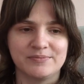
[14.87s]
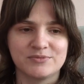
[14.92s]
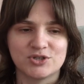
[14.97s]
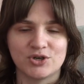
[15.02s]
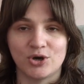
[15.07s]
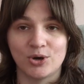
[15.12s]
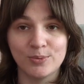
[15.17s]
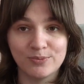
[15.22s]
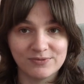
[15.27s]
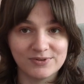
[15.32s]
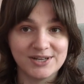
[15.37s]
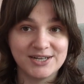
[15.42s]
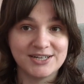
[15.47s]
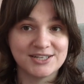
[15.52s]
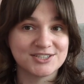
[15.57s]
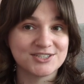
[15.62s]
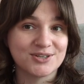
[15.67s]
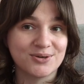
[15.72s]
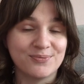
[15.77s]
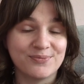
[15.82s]
So hopefully
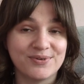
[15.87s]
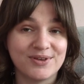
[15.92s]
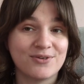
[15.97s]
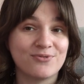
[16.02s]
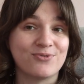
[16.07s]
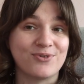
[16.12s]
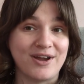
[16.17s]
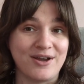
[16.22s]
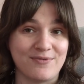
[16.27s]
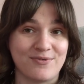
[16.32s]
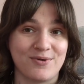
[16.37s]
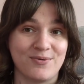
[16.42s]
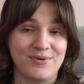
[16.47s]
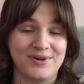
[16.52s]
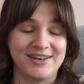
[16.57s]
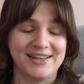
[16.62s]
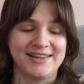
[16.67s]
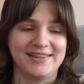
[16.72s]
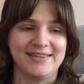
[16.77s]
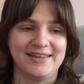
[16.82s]
there's something for
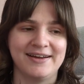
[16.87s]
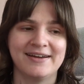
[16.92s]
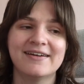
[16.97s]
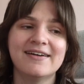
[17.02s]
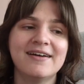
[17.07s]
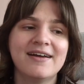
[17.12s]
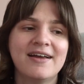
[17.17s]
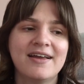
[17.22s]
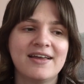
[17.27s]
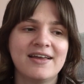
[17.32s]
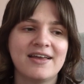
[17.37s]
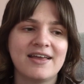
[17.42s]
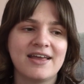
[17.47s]
everyone in there.